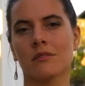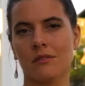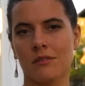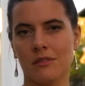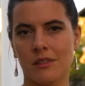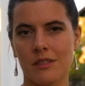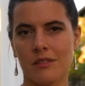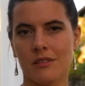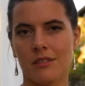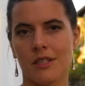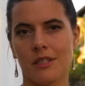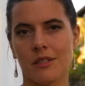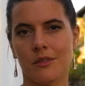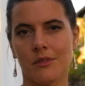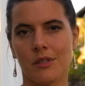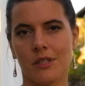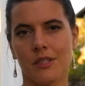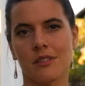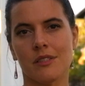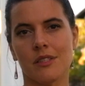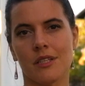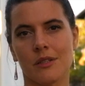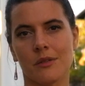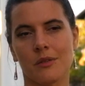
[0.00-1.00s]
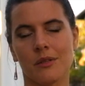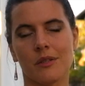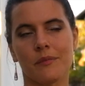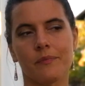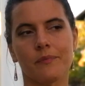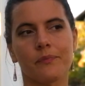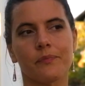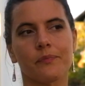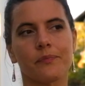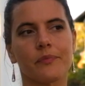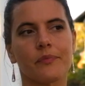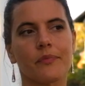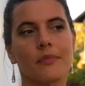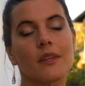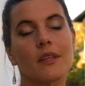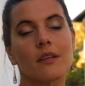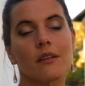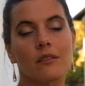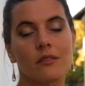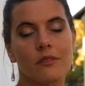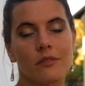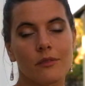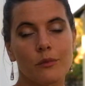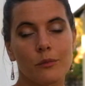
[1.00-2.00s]
etc., etc.
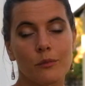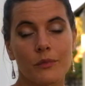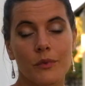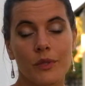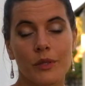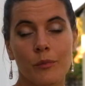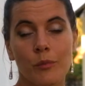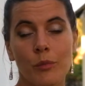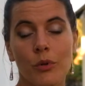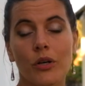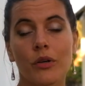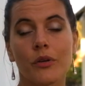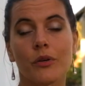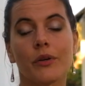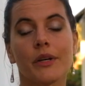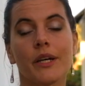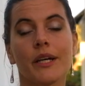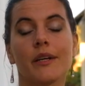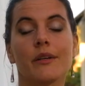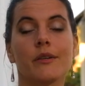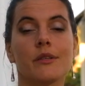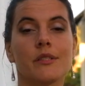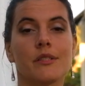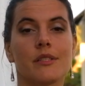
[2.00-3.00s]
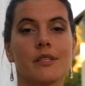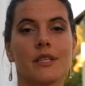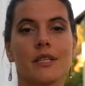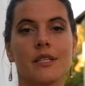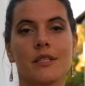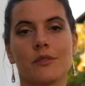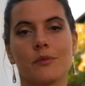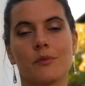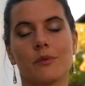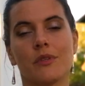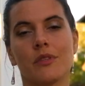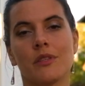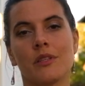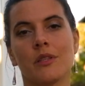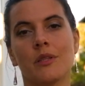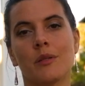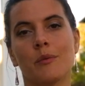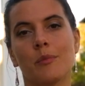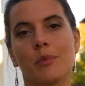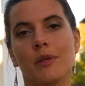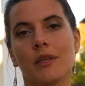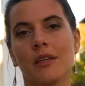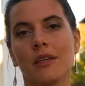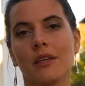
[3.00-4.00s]
The more coherence there is within the
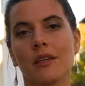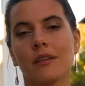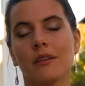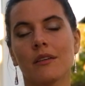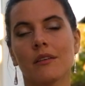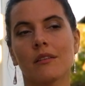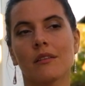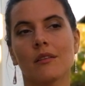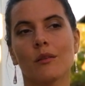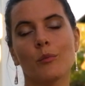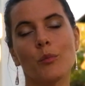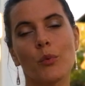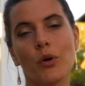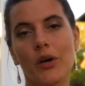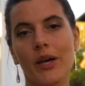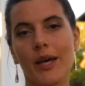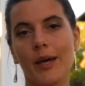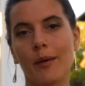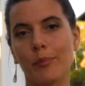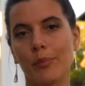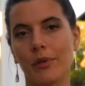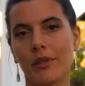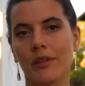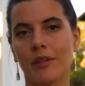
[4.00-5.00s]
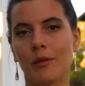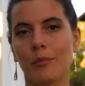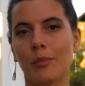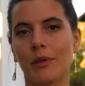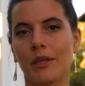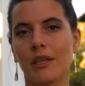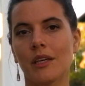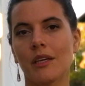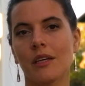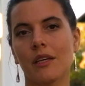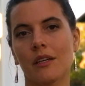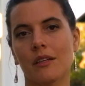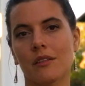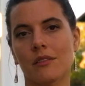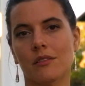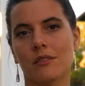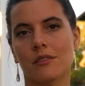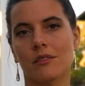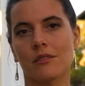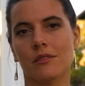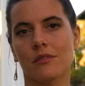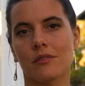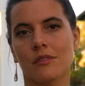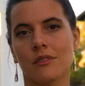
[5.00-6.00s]
being, the more happy the being is.
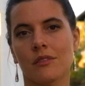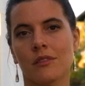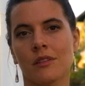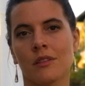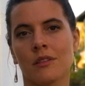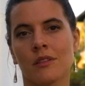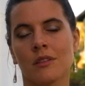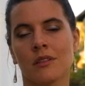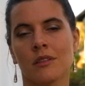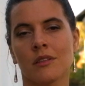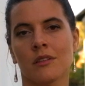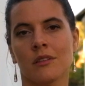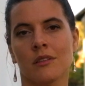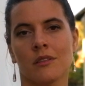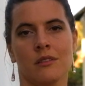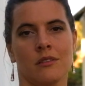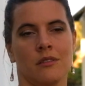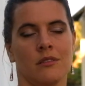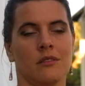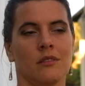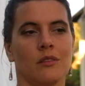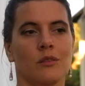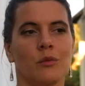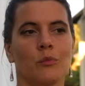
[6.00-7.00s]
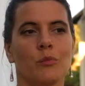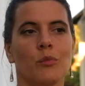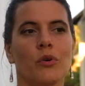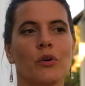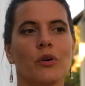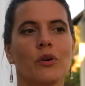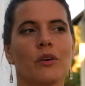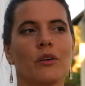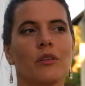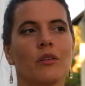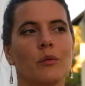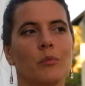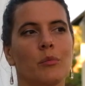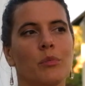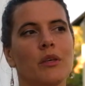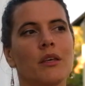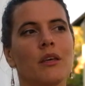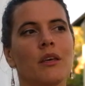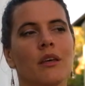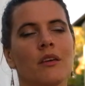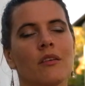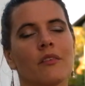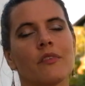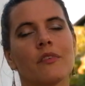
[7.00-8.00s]
The more the
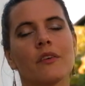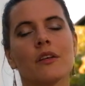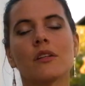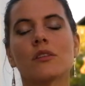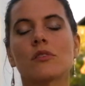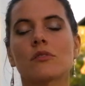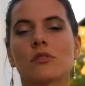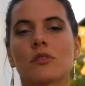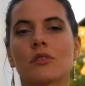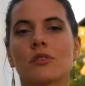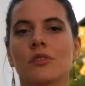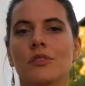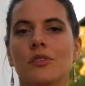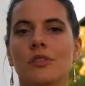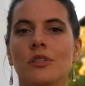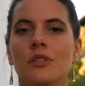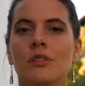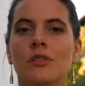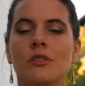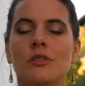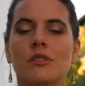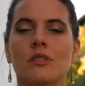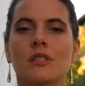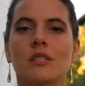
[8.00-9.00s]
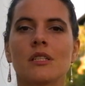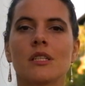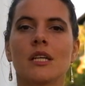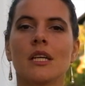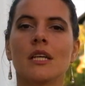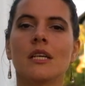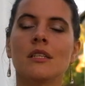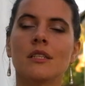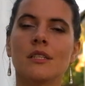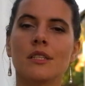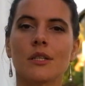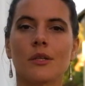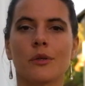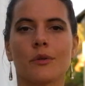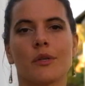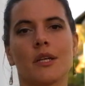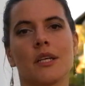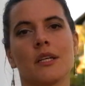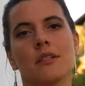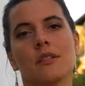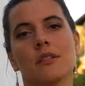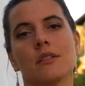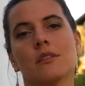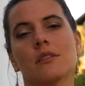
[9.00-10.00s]
being feels continuously
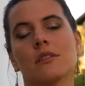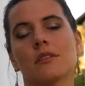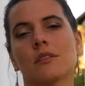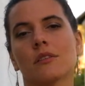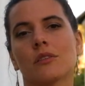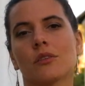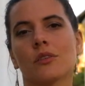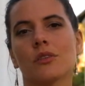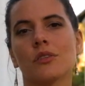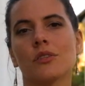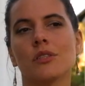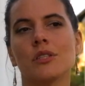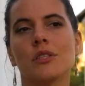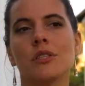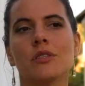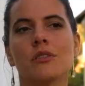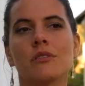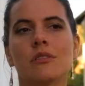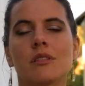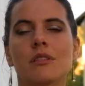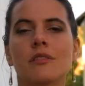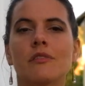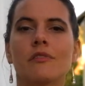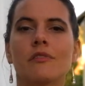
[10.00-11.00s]
integrated, continuously